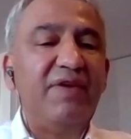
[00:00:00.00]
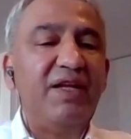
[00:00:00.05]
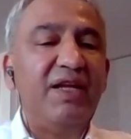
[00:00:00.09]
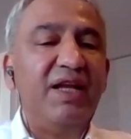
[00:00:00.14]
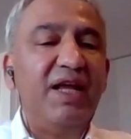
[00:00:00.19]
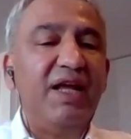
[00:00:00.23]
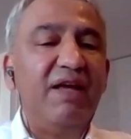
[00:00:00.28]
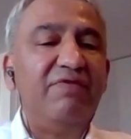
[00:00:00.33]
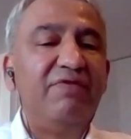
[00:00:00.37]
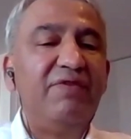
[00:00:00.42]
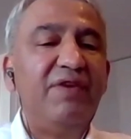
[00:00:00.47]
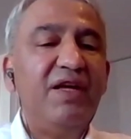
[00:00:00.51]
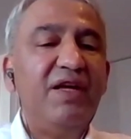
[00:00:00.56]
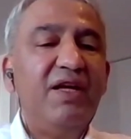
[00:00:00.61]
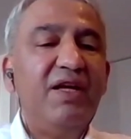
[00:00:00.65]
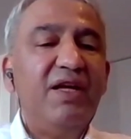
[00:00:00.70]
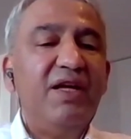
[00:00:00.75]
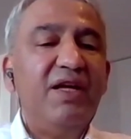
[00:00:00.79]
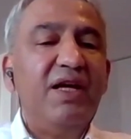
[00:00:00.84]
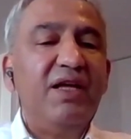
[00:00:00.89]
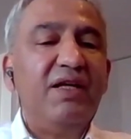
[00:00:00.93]
And if,
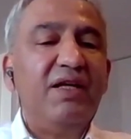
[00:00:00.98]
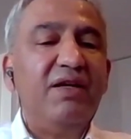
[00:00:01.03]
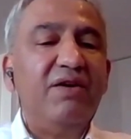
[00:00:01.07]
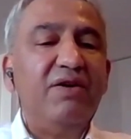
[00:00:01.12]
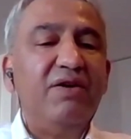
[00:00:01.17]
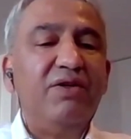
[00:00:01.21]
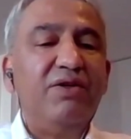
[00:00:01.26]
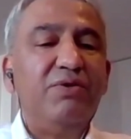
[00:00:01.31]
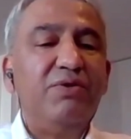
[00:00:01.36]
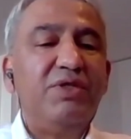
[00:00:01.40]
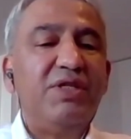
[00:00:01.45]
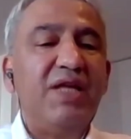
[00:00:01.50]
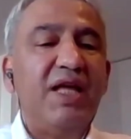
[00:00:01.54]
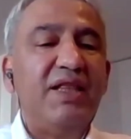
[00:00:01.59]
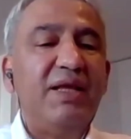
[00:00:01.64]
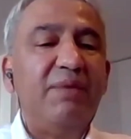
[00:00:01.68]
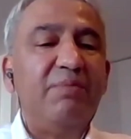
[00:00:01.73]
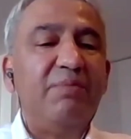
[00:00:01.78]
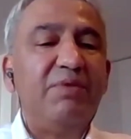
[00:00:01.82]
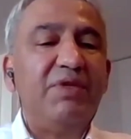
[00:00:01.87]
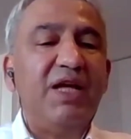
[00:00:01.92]
you
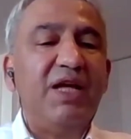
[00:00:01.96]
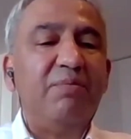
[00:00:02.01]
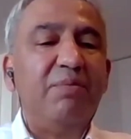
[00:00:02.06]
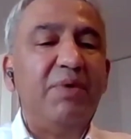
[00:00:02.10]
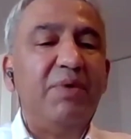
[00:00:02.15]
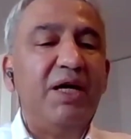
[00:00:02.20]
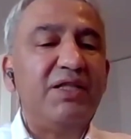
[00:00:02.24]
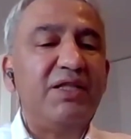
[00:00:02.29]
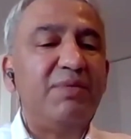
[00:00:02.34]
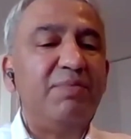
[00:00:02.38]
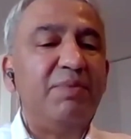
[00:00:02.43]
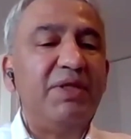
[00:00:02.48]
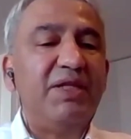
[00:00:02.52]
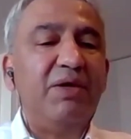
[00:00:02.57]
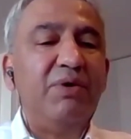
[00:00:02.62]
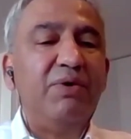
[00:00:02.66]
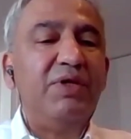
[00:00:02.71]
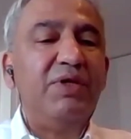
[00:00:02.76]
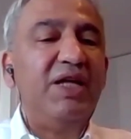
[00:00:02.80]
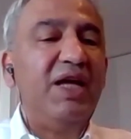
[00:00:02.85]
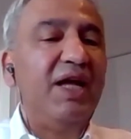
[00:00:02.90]
sent them $10, but
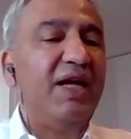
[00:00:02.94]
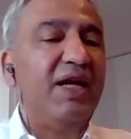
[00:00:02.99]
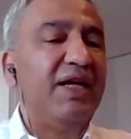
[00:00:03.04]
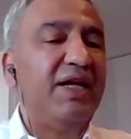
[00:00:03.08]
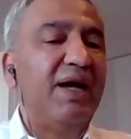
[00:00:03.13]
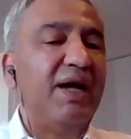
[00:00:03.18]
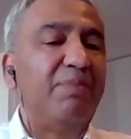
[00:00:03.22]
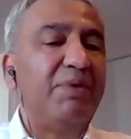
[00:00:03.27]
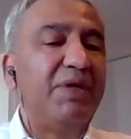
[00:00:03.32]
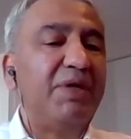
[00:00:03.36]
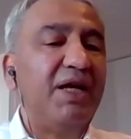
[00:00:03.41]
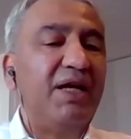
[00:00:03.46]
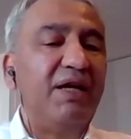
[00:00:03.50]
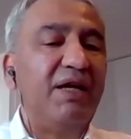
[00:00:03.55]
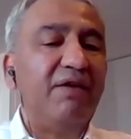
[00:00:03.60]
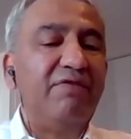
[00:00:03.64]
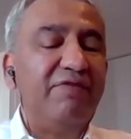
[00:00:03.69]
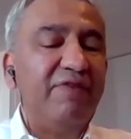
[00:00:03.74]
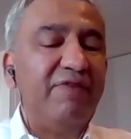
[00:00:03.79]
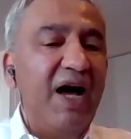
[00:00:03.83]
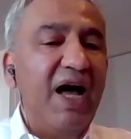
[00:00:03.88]
they only ended up
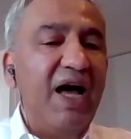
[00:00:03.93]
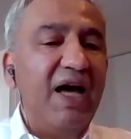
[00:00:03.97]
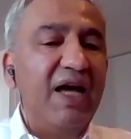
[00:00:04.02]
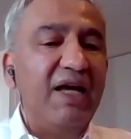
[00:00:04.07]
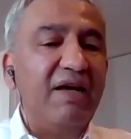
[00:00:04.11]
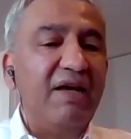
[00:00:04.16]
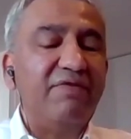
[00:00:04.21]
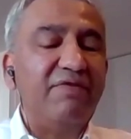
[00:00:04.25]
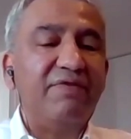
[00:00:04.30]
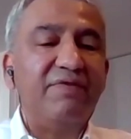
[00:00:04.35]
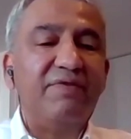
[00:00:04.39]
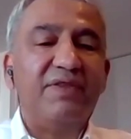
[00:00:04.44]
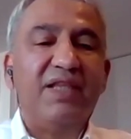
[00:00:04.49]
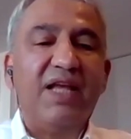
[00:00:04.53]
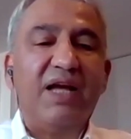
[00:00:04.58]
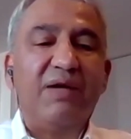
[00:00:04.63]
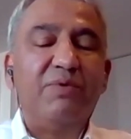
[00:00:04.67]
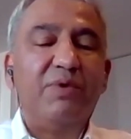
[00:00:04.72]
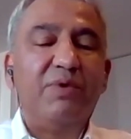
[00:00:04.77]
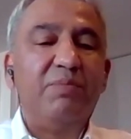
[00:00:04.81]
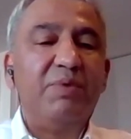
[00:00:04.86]
getting 5,
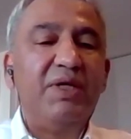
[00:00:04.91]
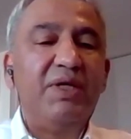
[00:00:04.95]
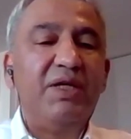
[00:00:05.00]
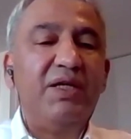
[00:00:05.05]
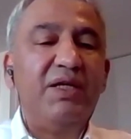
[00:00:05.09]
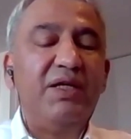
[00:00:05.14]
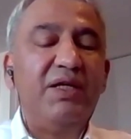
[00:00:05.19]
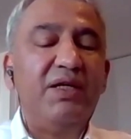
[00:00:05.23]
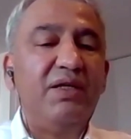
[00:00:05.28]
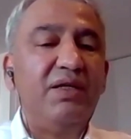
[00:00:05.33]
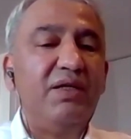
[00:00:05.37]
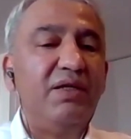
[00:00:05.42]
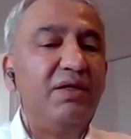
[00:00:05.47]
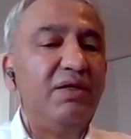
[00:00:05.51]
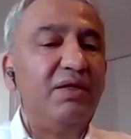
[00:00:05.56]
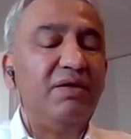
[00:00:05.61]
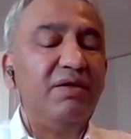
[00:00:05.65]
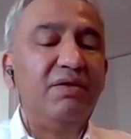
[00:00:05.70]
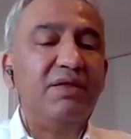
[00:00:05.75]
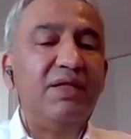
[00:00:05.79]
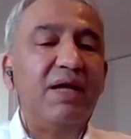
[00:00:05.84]
that would be,
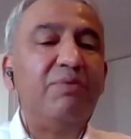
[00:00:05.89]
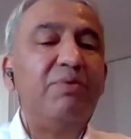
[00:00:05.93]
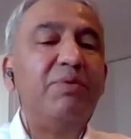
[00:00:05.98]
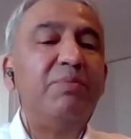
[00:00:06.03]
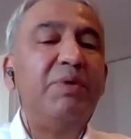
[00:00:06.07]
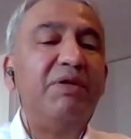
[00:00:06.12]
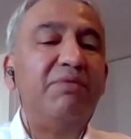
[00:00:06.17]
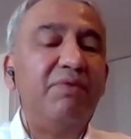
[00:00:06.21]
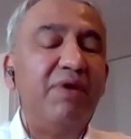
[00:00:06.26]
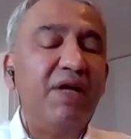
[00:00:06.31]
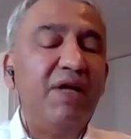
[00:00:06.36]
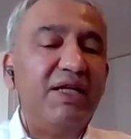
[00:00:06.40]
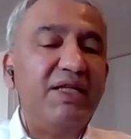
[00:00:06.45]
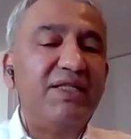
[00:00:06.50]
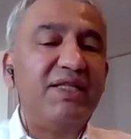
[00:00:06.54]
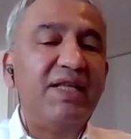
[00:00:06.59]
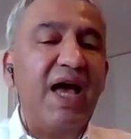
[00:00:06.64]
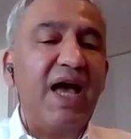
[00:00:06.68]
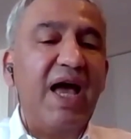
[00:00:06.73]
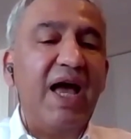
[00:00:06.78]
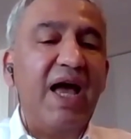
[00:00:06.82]
that would be really
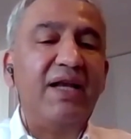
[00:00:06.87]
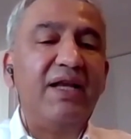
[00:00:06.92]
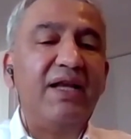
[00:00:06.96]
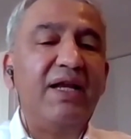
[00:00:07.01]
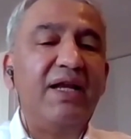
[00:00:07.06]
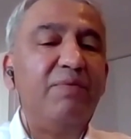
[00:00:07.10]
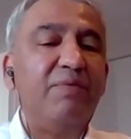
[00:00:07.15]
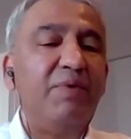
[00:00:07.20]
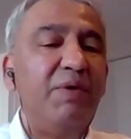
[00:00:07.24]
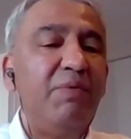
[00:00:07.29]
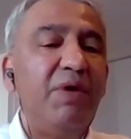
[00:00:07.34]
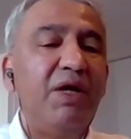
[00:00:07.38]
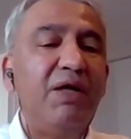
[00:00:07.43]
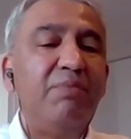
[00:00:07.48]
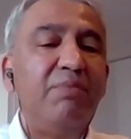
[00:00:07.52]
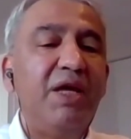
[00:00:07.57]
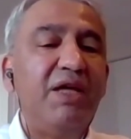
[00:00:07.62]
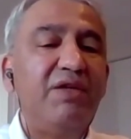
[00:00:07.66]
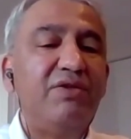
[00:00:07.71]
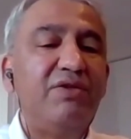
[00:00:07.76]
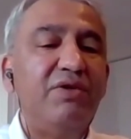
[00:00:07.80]
sad. And we want
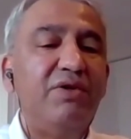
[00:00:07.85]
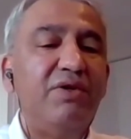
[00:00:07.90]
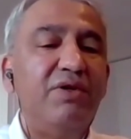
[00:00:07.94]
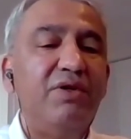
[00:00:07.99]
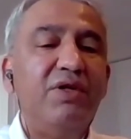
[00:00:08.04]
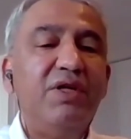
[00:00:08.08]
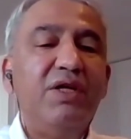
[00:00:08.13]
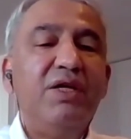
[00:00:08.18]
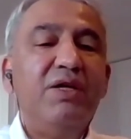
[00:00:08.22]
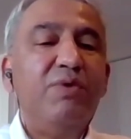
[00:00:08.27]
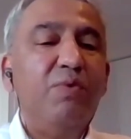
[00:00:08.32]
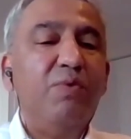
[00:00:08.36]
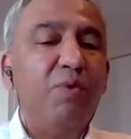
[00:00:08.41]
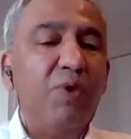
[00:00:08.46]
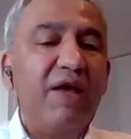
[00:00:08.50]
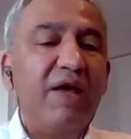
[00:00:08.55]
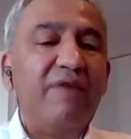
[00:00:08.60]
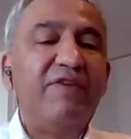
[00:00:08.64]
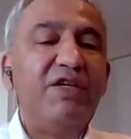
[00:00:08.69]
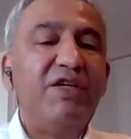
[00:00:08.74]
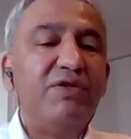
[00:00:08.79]
to make sure
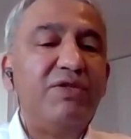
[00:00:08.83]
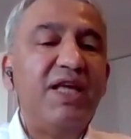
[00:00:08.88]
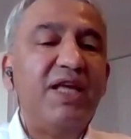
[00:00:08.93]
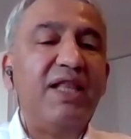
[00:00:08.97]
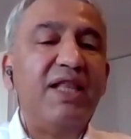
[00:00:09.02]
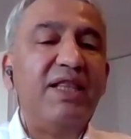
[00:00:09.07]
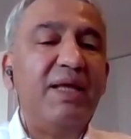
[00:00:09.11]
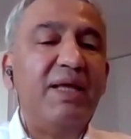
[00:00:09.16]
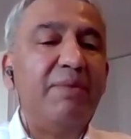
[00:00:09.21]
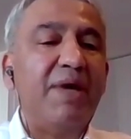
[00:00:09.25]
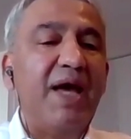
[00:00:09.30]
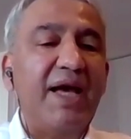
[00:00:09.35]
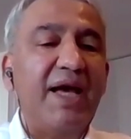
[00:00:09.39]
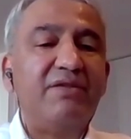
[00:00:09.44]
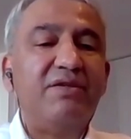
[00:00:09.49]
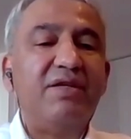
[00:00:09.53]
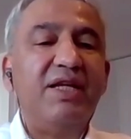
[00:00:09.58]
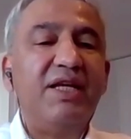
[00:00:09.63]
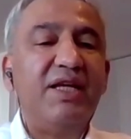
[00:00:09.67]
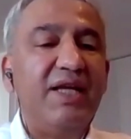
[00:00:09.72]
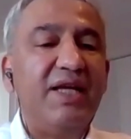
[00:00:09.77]
whatever you send them
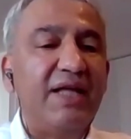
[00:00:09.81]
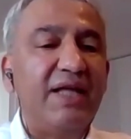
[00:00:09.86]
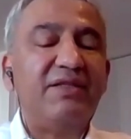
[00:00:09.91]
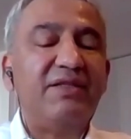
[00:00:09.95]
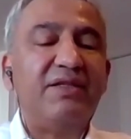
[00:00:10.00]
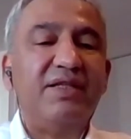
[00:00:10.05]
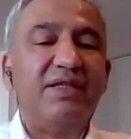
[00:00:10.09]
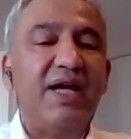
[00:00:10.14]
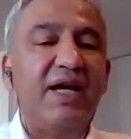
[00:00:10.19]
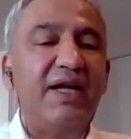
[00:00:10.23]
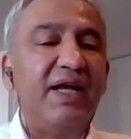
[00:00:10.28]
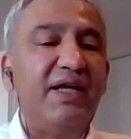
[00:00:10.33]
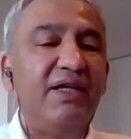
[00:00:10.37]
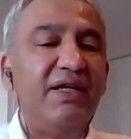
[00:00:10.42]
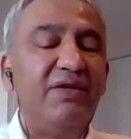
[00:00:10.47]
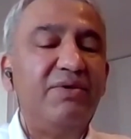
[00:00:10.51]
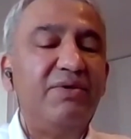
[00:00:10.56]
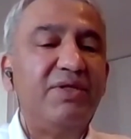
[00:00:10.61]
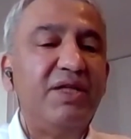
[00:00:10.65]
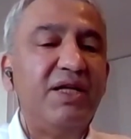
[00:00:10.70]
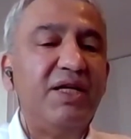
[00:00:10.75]
actually gets to that
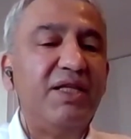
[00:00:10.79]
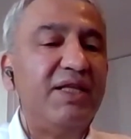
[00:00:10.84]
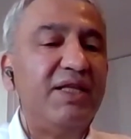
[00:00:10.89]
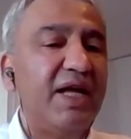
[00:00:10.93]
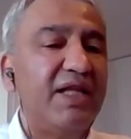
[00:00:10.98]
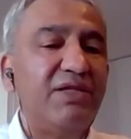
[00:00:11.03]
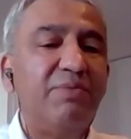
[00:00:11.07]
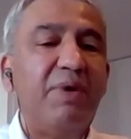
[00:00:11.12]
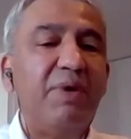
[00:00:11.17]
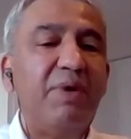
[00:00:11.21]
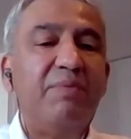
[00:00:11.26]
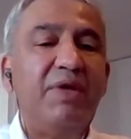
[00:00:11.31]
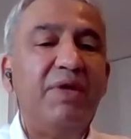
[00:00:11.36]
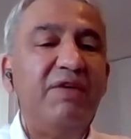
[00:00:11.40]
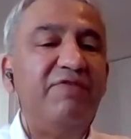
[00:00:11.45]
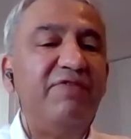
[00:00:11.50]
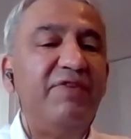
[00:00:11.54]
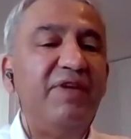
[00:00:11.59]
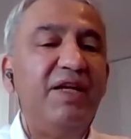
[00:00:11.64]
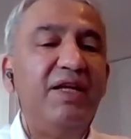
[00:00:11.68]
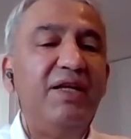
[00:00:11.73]
end user. And that's where
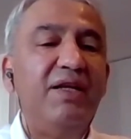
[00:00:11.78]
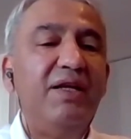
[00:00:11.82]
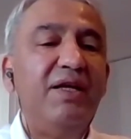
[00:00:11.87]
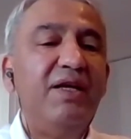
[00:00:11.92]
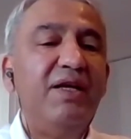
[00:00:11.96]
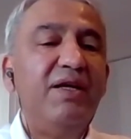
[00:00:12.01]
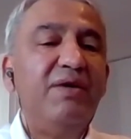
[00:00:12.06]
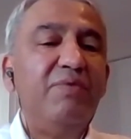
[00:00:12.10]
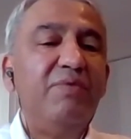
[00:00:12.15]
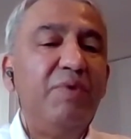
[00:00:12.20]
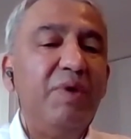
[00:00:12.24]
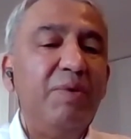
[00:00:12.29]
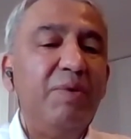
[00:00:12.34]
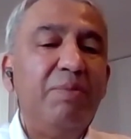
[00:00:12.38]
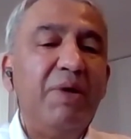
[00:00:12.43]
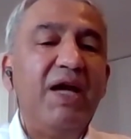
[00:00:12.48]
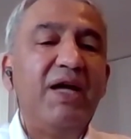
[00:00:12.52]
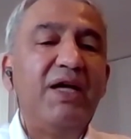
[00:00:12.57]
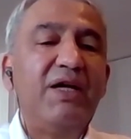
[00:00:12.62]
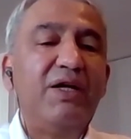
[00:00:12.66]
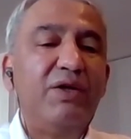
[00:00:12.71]
we feel we
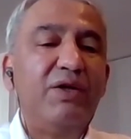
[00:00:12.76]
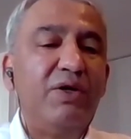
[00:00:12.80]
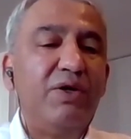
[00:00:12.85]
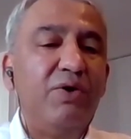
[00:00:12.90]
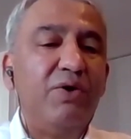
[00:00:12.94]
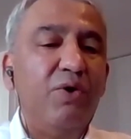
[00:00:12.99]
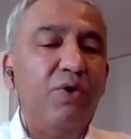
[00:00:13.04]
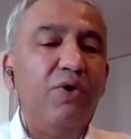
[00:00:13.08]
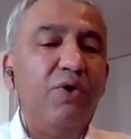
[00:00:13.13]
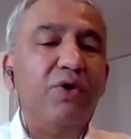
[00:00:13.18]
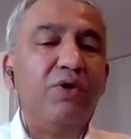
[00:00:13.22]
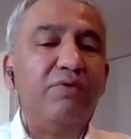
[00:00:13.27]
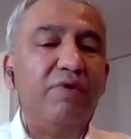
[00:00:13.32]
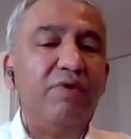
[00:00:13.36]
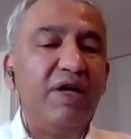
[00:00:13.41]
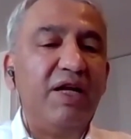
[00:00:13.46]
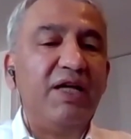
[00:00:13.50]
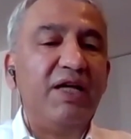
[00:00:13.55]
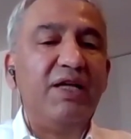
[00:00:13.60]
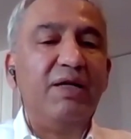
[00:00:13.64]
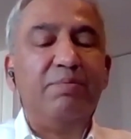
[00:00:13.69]
play a core
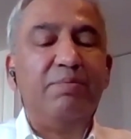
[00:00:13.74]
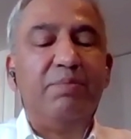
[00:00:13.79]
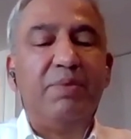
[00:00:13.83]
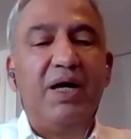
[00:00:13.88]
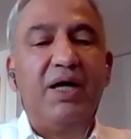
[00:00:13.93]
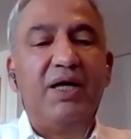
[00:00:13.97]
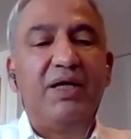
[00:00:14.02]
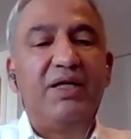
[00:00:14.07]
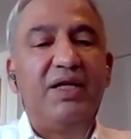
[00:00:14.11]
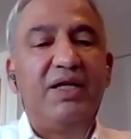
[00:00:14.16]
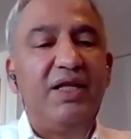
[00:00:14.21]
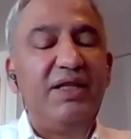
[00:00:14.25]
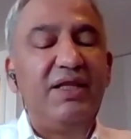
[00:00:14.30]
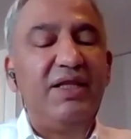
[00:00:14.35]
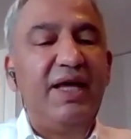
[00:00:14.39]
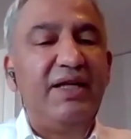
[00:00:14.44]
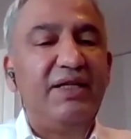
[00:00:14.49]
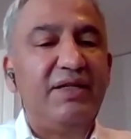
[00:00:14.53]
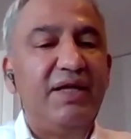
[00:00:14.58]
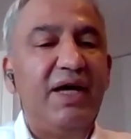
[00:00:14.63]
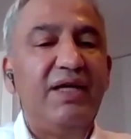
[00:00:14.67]
critical part in
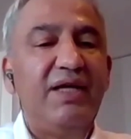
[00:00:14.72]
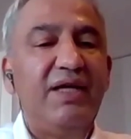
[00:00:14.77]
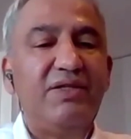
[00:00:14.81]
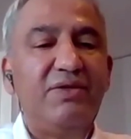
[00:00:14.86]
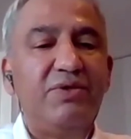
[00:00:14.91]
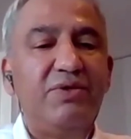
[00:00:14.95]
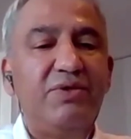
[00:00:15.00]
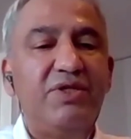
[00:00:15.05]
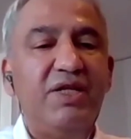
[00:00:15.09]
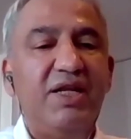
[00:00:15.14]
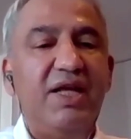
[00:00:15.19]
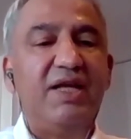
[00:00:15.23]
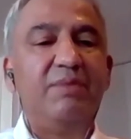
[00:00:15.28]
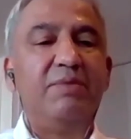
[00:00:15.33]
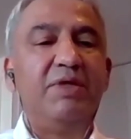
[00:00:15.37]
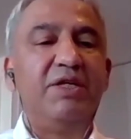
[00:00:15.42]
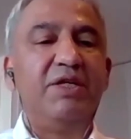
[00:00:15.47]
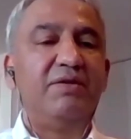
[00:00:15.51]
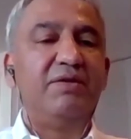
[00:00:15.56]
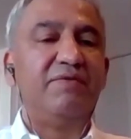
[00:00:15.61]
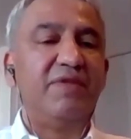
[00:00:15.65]
the entire social
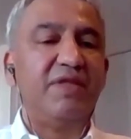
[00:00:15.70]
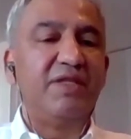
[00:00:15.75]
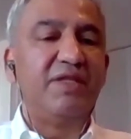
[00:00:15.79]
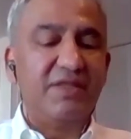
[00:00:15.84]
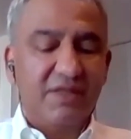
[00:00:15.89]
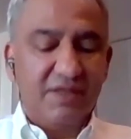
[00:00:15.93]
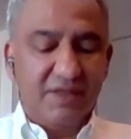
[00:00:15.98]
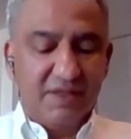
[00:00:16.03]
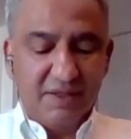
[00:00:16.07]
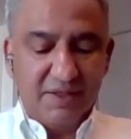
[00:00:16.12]
element of this.